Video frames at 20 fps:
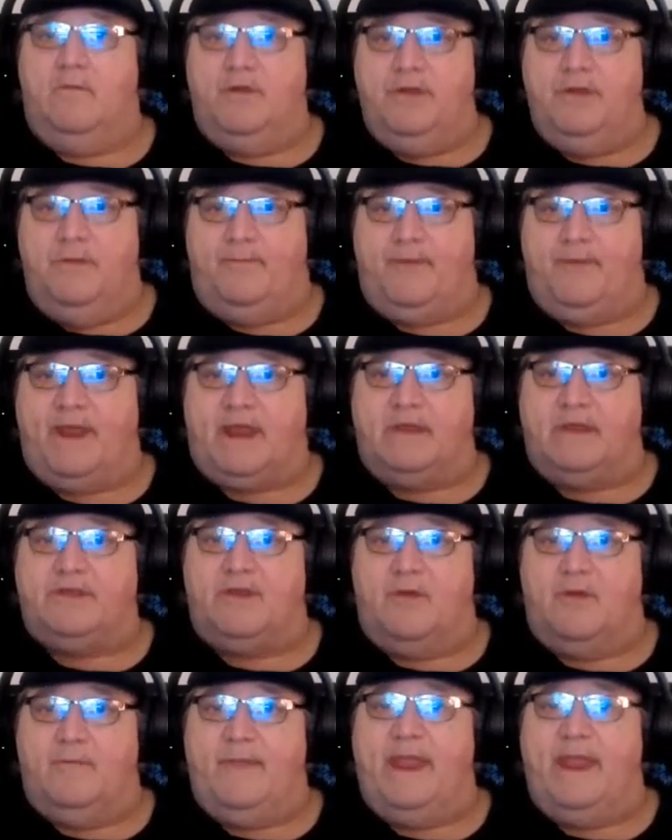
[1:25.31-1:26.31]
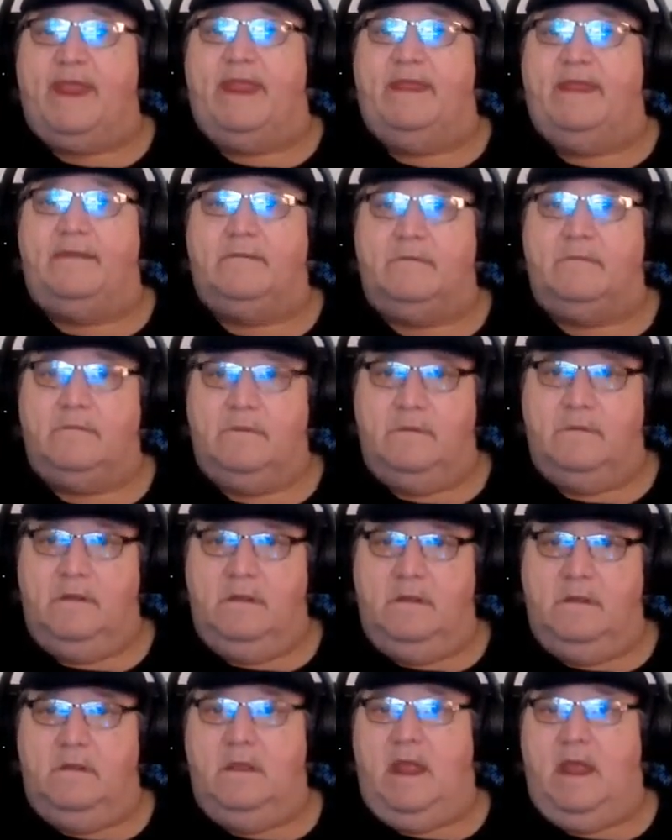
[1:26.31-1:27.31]
When you pick a domain,
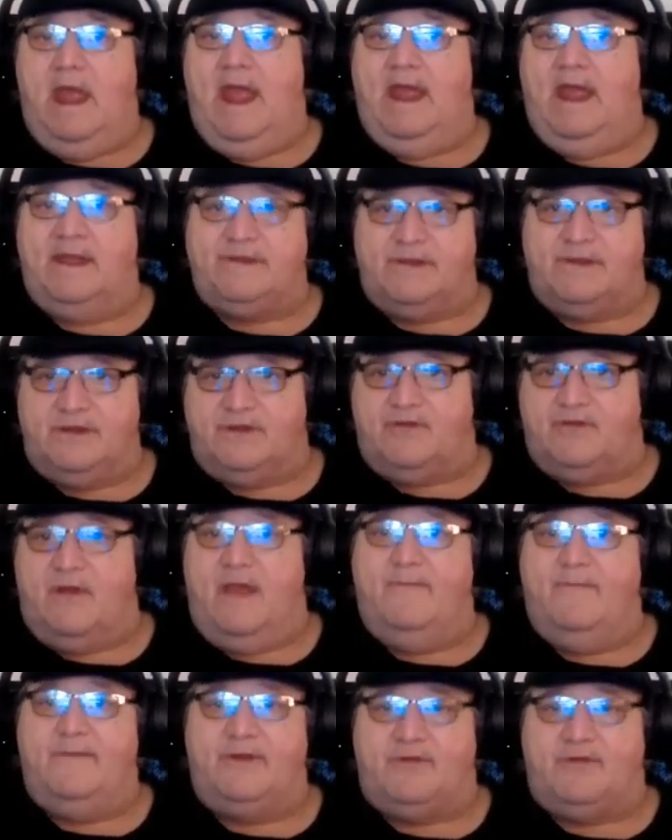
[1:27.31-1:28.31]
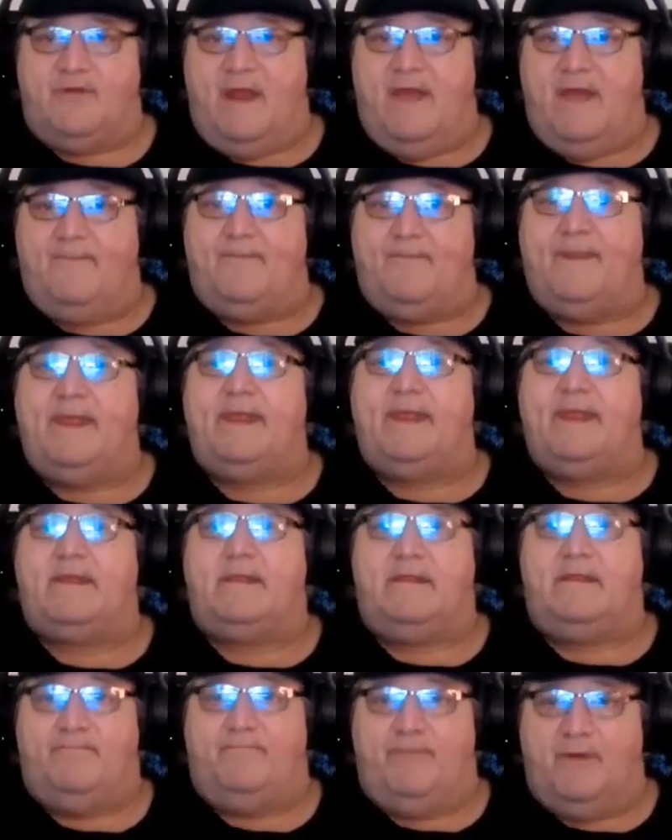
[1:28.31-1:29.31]
ask your driving traffic,
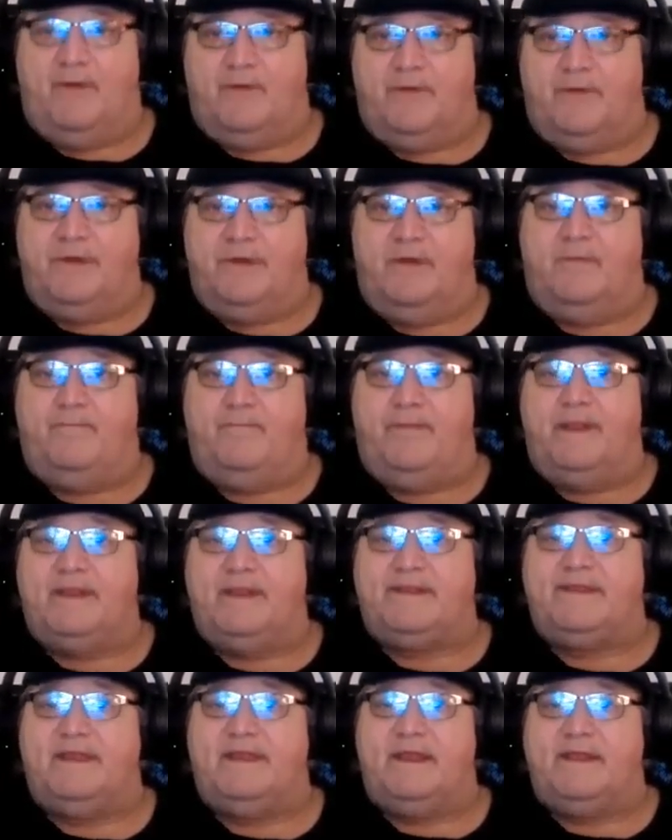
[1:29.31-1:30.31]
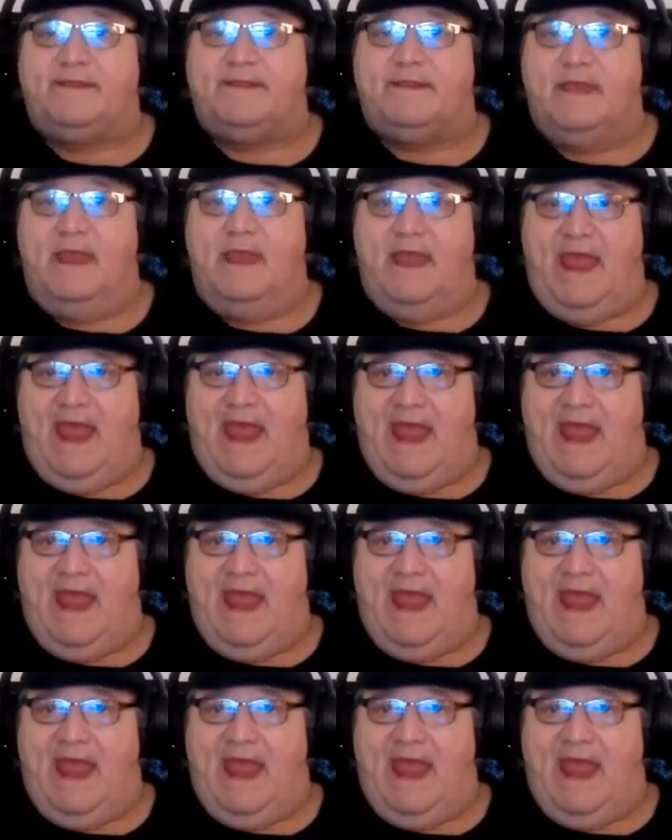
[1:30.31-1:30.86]
building your business,